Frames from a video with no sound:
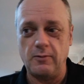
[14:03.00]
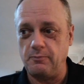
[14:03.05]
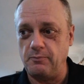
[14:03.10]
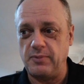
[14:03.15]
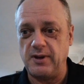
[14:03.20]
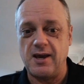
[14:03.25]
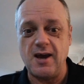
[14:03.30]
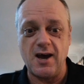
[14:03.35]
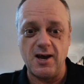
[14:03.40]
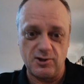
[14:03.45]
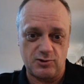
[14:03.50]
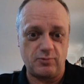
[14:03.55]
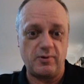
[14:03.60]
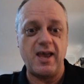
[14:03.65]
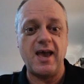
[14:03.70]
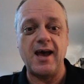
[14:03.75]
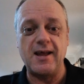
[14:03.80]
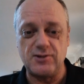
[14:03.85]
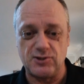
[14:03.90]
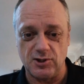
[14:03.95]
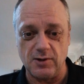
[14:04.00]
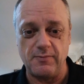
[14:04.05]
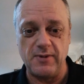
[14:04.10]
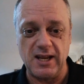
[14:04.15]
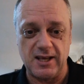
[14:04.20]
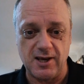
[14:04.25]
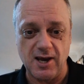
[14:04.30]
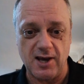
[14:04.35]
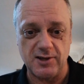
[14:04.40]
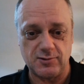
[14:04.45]
because we had so
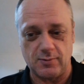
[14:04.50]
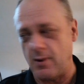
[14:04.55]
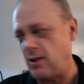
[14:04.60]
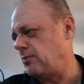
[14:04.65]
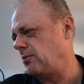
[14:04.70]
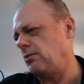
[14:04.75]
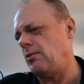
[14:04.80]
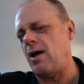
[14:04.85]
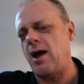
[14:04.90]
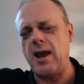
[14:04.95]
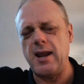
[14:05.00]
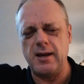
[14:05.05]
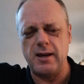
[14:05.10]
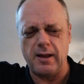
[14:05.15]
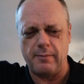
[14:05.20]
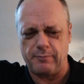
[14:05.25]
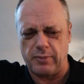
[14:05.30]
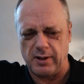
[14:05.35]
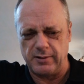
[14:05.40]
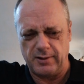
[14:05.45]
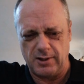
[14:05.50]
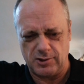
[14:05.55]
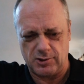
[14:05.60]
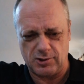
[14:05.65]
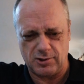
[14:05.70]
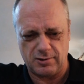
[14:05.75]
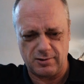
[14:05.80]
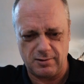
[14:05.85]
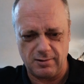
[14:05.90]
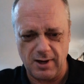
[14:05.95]
many customers lined up on the
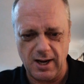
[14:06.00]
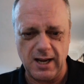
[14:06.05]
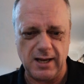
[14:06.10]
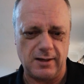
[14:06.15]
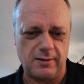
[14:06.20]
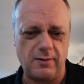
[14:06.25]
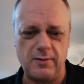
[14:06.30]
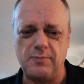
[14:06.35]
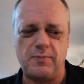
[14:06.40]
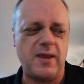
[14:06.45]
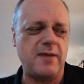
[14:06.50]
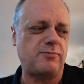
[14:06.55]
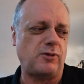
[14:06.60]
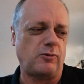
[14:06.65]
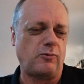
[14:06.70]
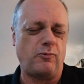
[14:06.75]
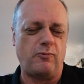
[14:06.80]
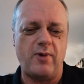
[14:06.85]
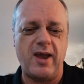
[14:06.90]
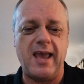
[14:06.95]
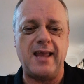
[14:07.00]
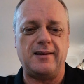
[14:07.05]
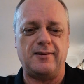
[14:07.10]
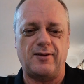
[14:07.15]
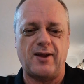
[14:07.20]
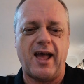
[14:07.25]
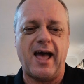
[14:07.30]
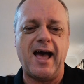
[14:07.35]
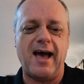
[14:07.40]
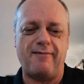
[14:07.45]
street, these people are waiting
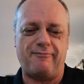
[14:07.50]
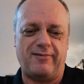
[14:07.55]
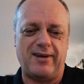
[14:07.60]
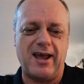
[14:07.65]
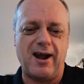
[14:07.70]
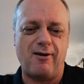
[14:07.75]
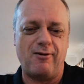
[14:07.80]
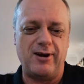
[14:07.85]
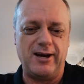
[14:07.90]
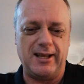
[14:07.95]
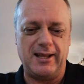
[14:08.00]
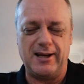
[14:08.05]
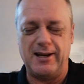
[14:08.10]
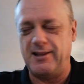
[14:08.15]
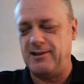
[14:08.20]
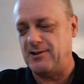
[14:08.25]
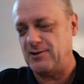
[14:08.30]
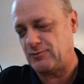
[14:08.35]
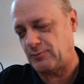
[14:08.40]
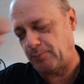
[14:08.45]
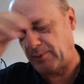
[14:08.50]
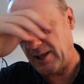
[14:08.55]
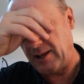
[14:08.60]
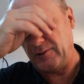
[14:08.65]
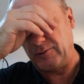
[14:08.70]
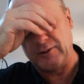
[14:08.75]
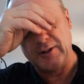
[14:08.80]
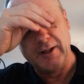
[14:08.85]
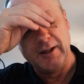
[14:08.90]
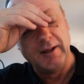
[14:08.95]
a half an hour to get into this
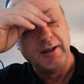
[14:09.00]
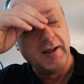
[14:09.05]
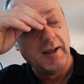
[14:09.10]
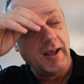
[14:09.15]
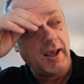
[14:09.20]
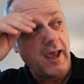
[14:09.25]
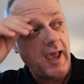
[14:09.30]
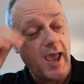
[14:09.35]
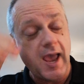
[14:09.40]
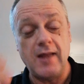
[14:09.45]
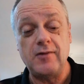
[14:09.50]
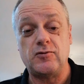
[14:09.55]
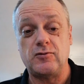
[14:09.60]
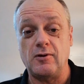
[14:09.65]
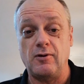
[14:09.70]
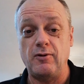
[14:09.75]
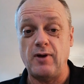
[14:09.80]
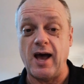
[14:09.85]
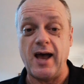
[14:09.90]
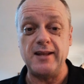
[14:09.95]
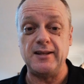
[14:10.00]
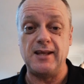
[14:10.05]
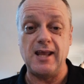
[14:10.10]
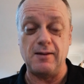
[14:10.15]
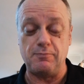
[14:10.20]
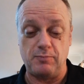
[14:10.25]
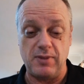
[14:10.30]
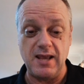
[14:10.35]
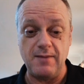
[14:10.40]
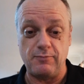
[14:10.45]
place. And so I'd
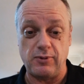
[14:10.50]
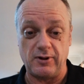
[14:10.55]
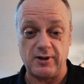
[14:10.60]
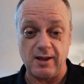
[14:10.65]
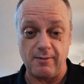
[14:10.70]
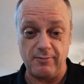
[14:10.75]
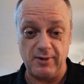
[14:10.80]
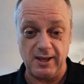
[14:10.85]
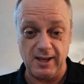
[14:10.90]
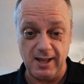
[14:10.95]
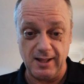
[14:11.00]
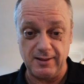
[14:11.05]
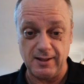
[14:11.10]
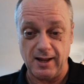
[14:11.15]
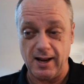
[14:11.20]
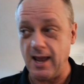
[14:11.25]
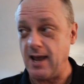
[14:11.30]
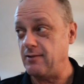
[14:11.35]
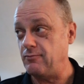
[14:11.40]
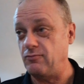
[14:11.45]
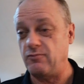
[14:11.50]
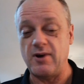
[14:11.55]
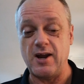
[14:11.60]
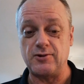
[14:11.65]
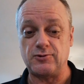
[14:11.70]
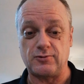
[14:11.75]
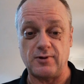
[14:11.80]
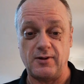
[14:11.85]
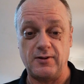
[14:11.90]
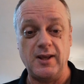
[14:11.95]
get people coming in that had
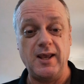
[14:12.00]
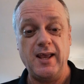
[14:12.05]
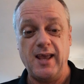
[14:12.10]
restaurants,